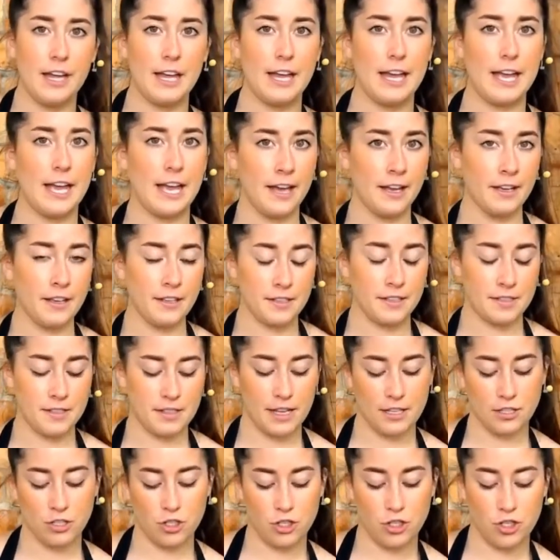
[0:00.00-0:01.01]
eggs
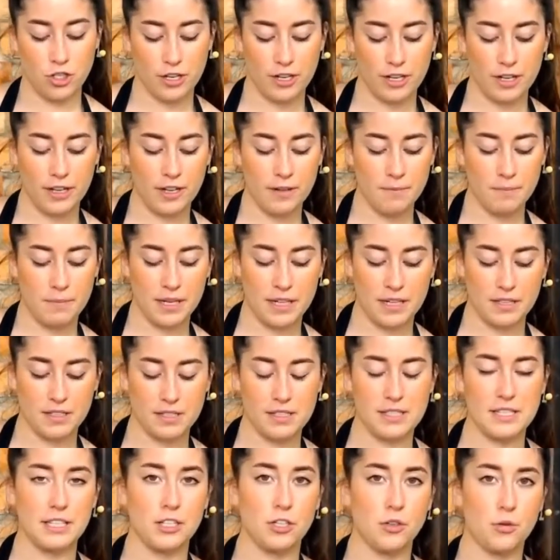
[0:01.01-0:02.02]
and sugar, because
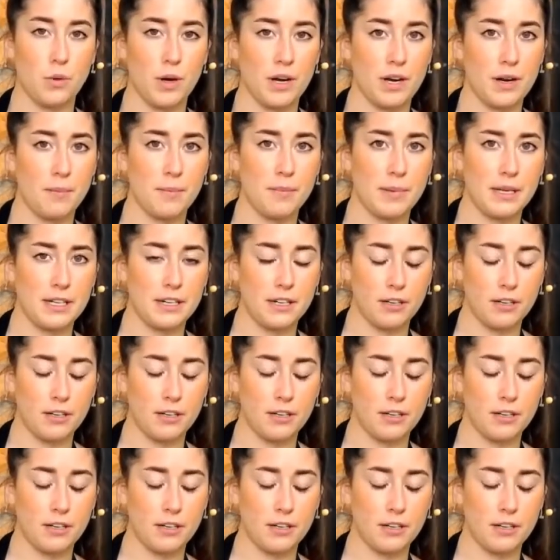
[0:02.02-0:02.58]
then you want to beat it